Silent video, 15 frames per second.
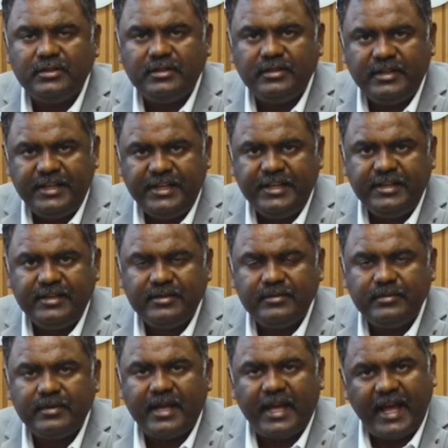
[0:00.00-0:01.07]
knee,
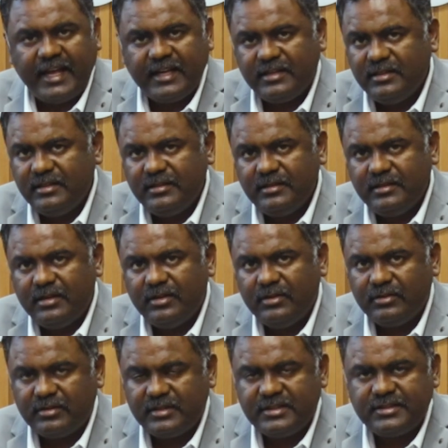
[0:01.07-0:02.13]
ankle
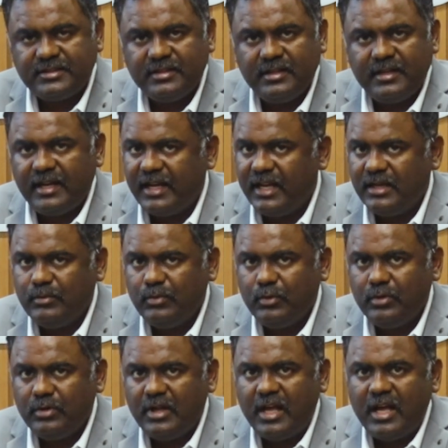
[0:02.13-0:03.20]
or wrist,
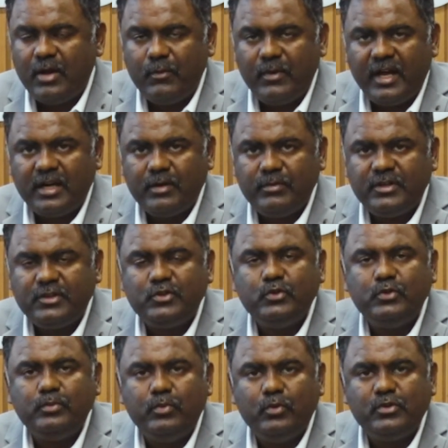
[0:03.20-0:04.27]
elbow, wherever
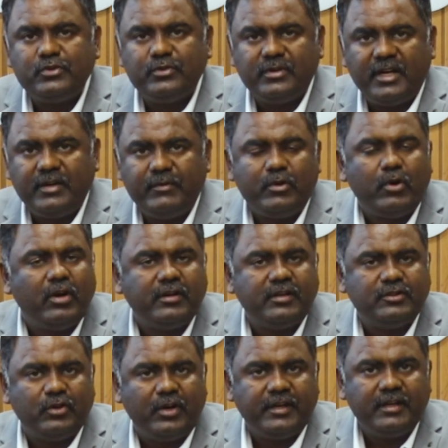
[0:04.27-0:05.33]
2 bones unite we call it a
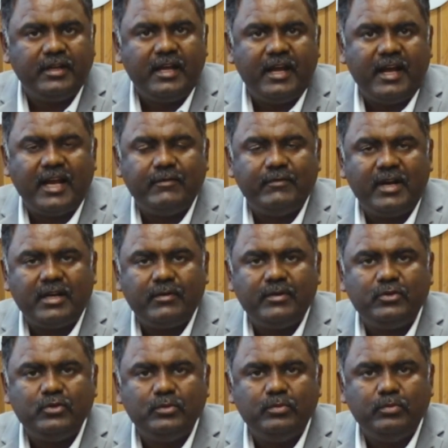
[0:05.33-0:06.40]
joint, and wherever
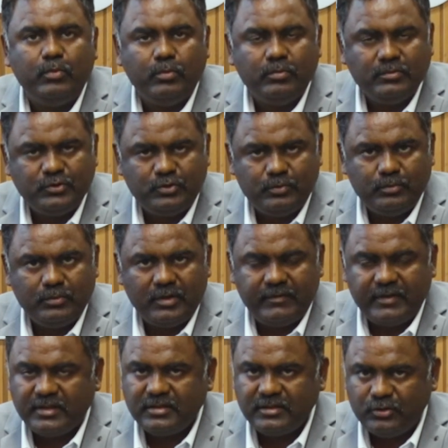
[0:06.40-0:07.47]

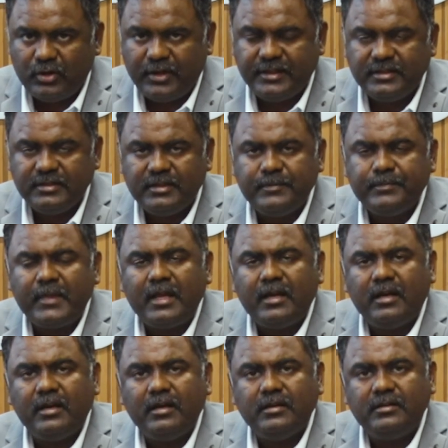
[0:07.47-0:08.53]
where's the joint,
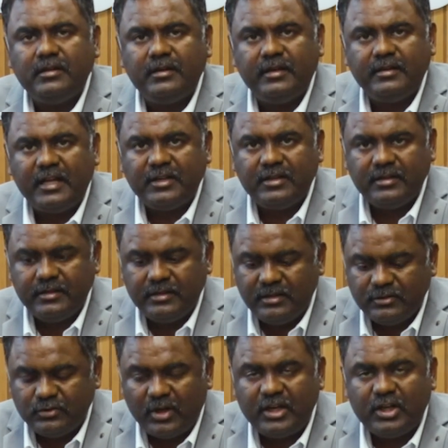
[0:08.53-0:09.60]

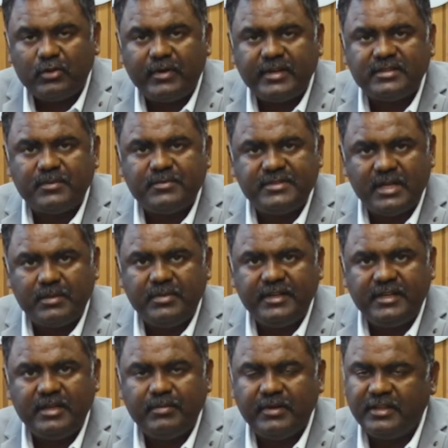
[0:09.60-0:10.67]
the joint requires some
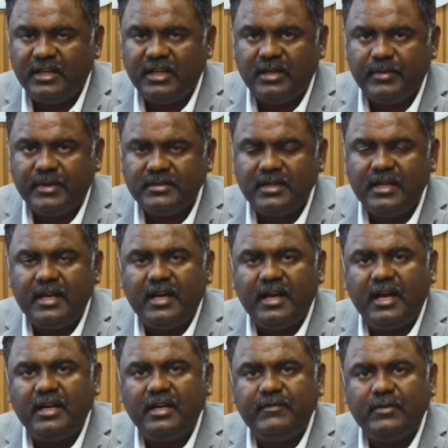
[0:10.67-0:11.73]
stability by the ligaments,
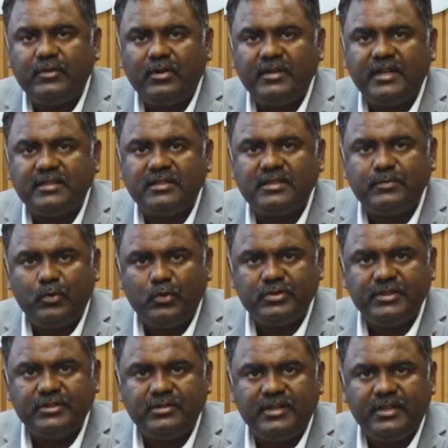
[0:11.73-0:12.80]
and if at all there's a
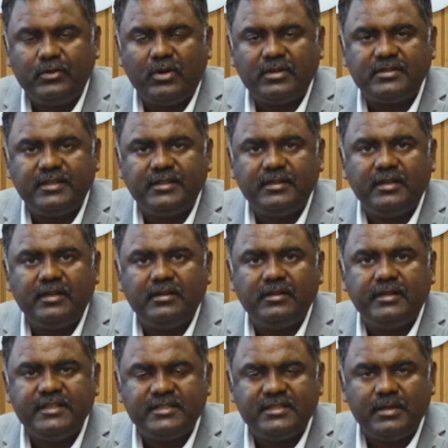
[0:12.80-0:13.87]
sports injury causing
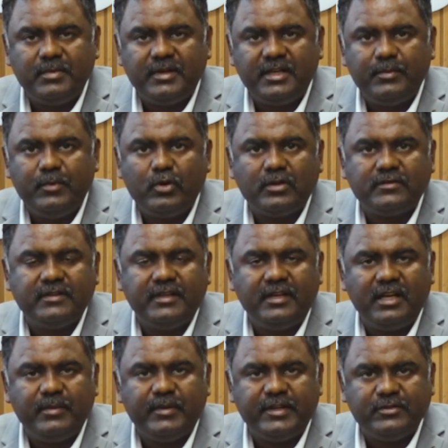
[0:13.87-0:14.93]
instability because of the
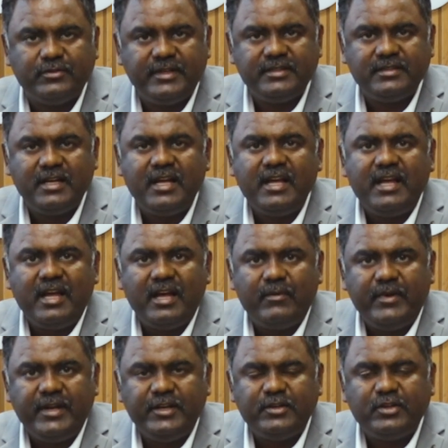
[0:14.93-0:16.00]
ligament injuries,
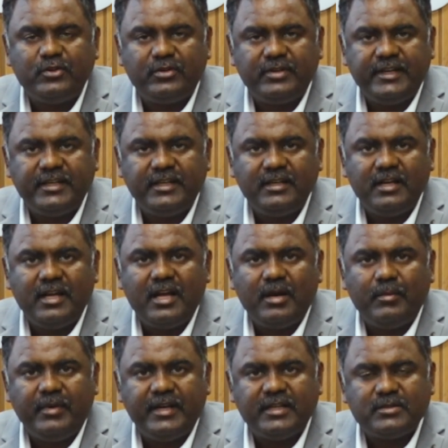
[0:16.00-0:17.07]
we need to treat
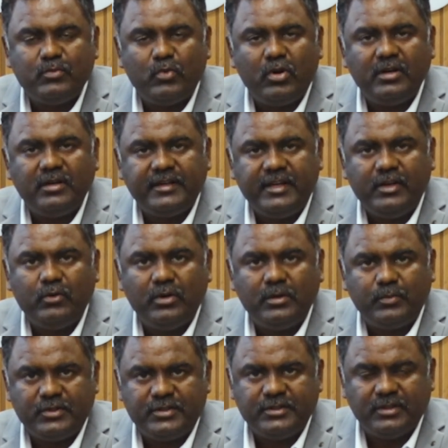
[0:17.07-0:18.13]
it by a small keyhole
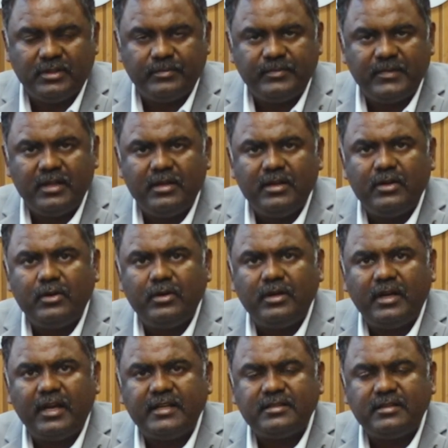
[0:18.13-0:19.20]
procedure.
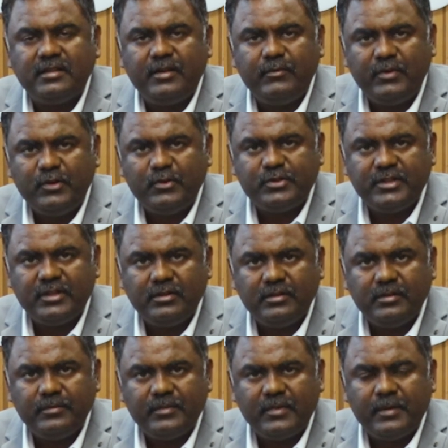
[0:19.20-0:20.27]
As an
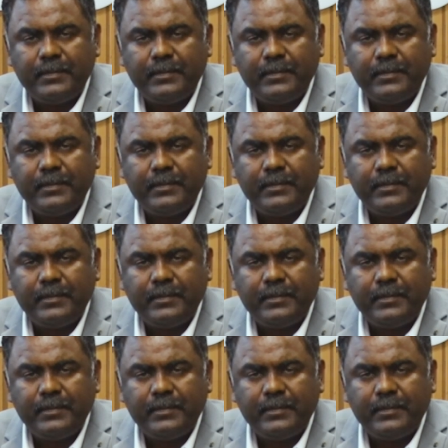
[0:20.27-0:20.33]
evolution,